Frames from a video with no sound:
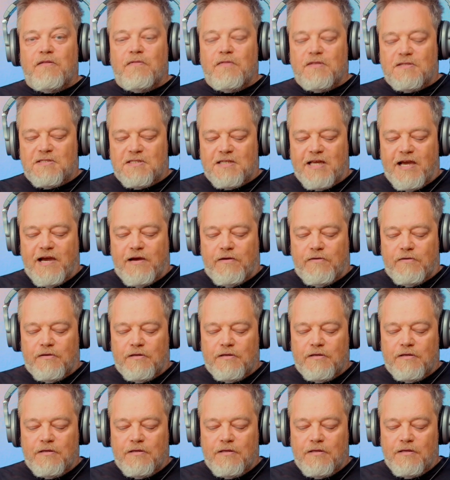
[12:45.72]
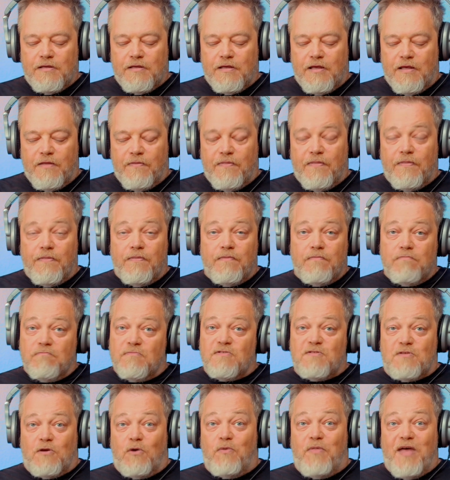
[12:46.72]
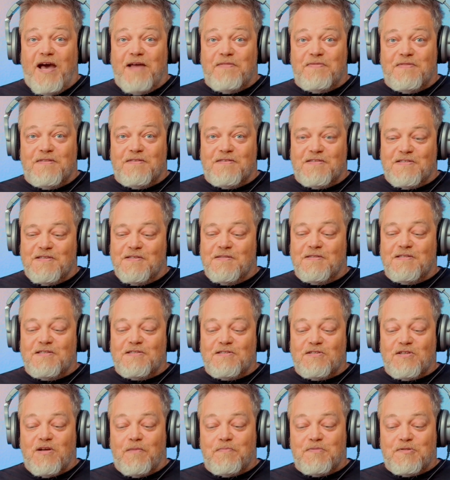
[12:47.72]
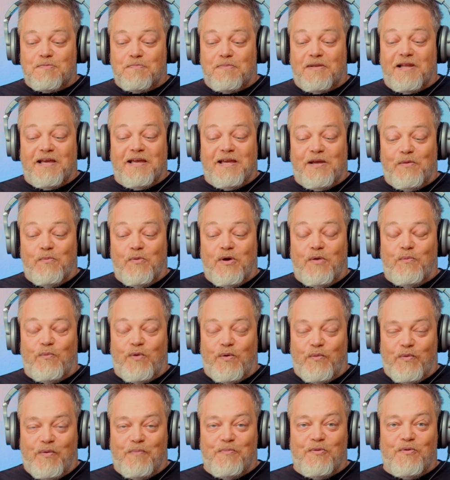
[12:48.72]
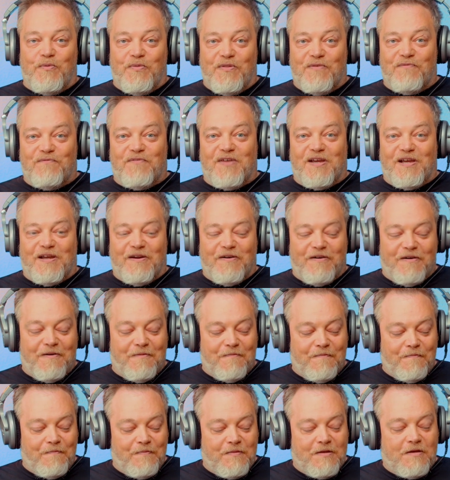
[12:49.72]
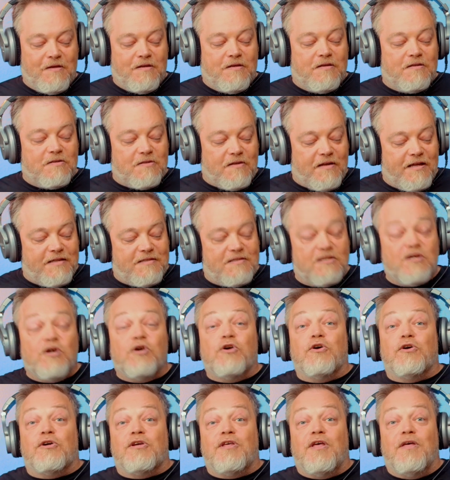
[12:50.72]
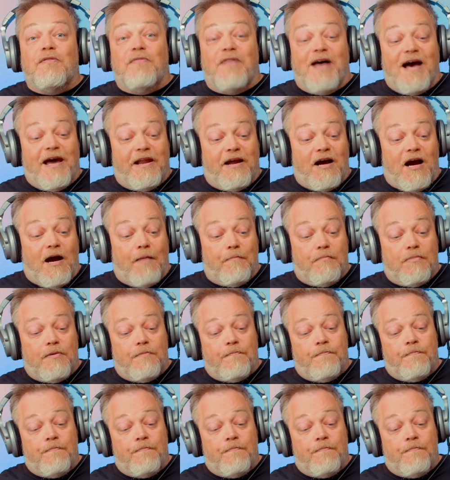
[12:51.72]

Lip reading: the sound and so that the synth stops playing when we remove the finger. So let's hook that up,